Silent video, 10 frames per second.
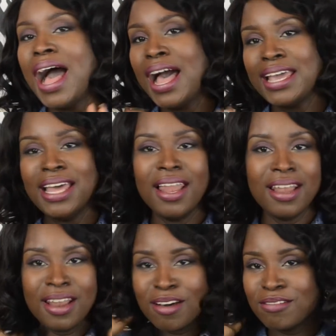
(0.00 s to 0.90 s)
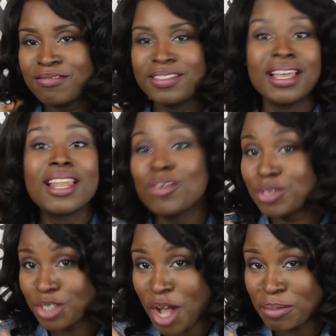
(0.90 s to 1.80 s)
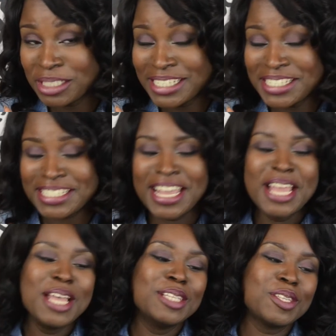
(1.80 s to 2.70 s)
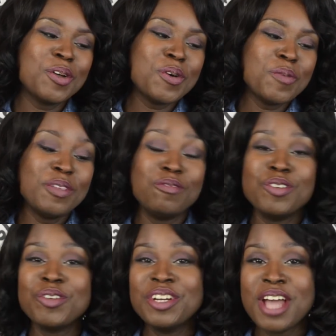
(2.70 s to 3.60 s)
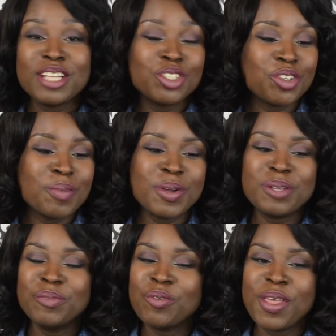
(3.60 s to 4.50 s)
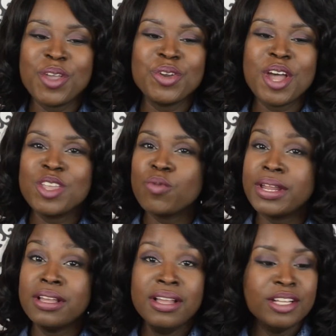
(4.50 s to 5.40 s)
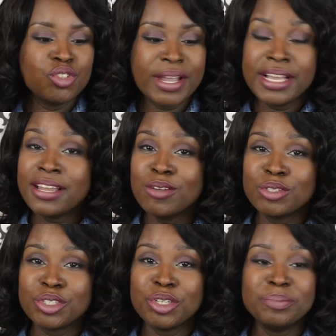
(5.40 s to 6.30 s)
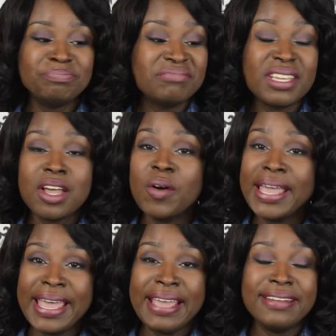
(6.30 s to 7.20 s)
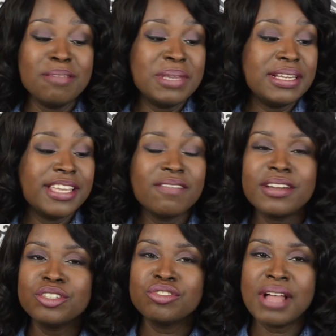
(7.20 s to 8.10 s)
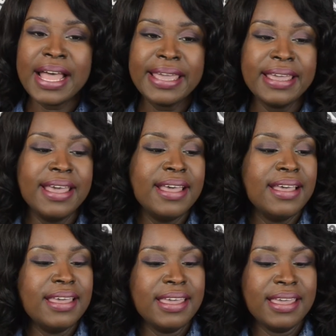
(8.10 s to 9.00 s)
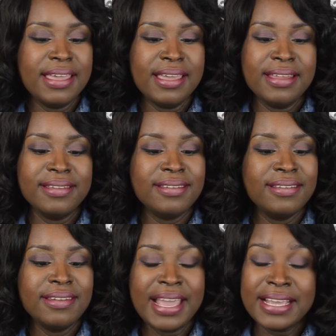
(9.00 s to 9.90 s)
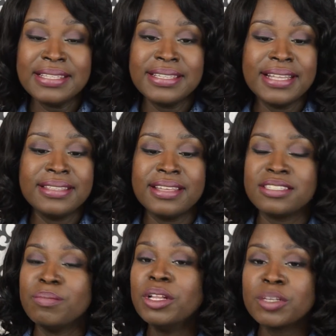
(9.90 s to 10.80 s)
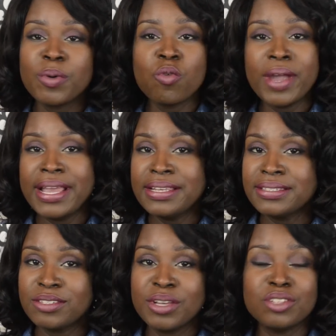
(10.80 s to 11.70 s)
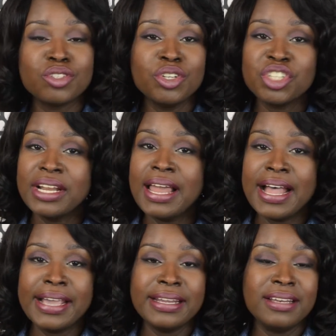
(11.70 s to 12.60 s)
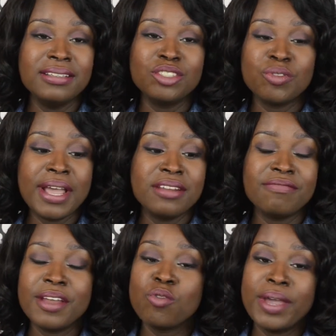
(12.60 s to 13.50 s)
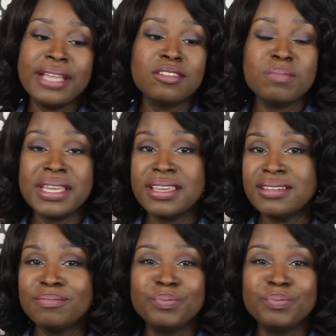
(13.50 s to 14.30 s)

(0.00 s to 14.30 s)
I love the closure options. So if you are not sure about whether or not you want to try a closure, go ahead. I mean, give it a try. And like I said, there's multiple ways. You can search online and try to find a way to make it